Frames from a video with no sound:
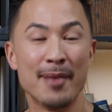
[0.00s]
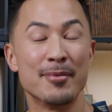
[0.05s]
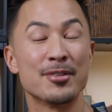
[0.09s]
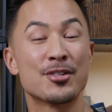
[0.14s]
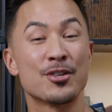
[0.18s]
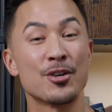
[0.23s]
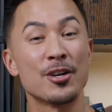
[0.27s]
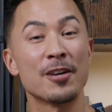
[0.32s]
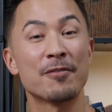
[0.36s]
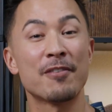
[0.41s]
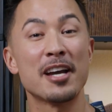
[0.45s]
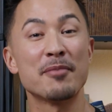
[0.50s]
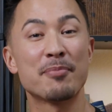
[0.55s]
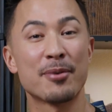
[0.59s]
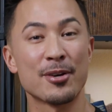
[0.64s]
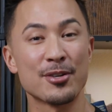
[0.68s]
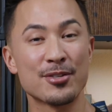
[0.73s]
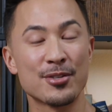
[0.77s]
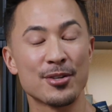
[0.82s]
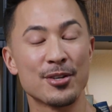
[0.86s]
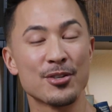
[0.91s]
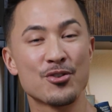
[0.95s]
I'm a certified
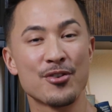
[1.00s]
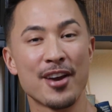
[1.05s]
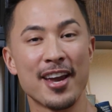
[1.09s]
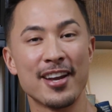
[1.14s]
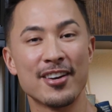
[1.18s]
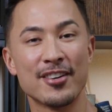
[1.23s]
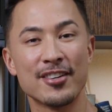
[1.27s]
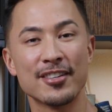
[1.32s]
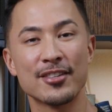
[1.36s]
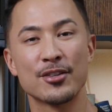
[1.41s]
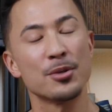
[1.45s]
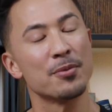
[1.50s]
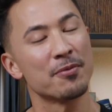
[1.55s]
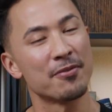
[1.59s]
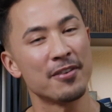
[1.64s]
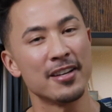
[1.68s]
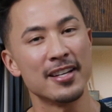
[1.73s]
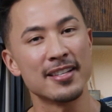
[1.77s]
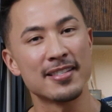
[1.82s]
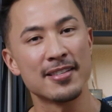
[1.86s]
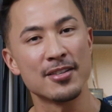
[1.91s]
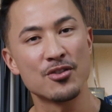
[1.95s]
personal trainer, group
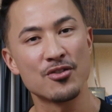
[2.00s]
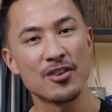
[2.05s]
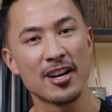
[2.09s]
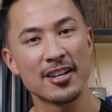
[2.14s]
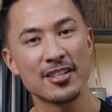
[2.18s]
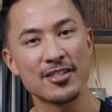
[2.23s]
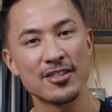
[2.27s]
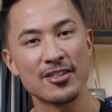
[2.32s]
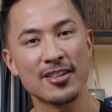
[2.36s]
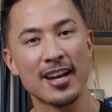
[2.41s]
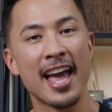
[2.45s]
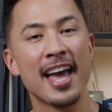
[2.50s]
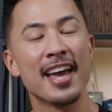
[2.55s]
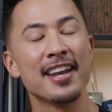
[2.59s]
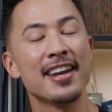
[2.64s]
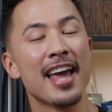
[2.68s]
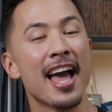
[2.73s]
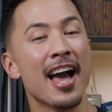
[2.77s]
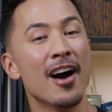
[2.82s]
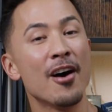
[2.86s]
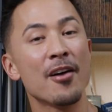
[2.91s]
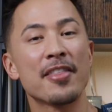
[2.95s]
fitness instructor,
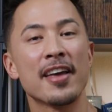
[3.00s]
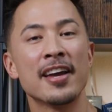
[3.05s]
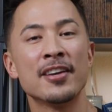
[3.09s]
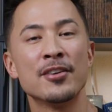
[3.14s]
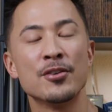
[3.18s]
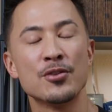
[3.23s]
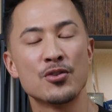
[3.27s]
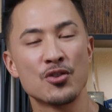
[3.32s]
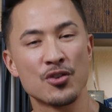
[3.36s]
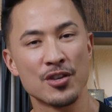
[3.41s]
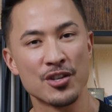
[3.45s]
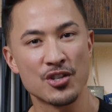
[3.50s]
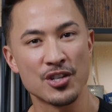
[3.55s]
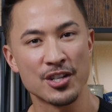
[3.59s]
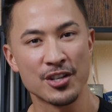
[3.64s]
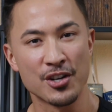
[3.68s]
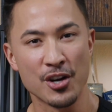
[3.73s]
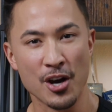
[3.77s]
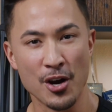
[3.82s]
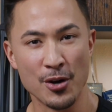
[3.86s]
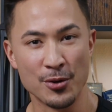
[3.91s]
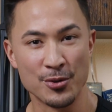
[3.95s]
and health and
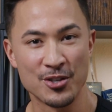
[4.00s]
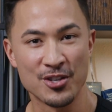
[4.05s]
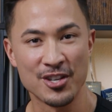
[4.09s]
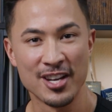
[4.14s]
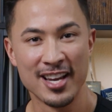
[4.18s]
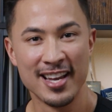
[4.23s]
nutrition coach.